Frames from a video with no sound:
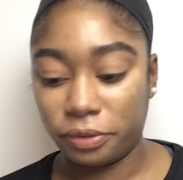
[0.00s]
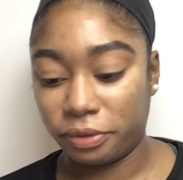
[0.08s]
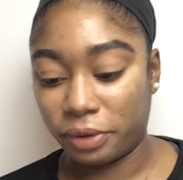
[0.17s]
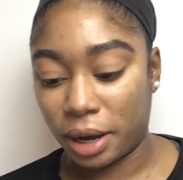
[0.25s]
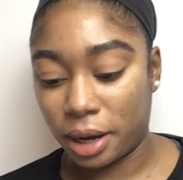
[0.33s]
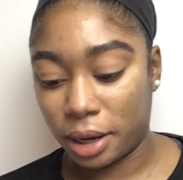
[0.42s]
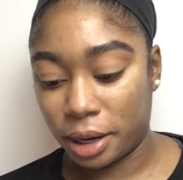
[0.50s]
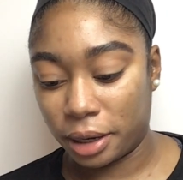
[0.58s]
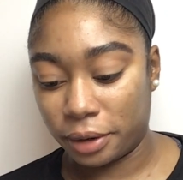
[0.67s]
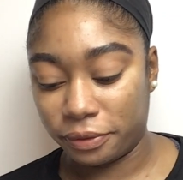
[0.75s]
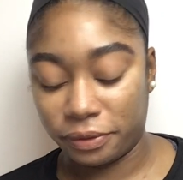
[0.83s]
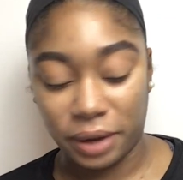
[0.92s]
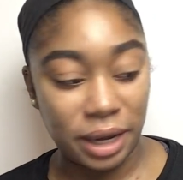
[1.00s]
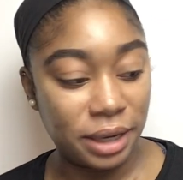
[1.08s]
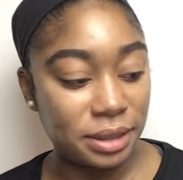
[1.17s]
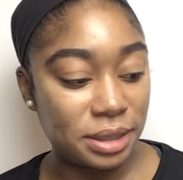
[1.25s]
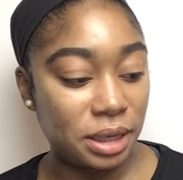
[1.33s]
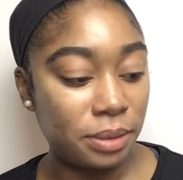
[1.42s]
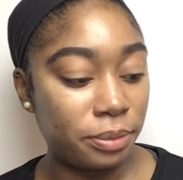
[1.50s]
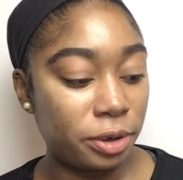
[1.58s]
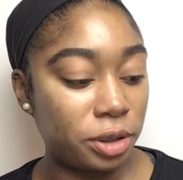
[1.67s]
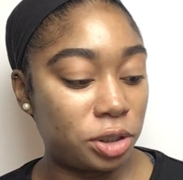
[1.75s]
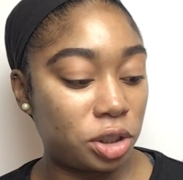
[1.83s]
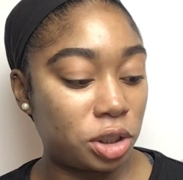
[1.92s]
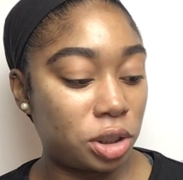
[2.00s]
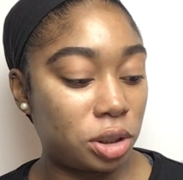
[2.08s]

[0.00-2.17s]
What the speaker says: M518 brush.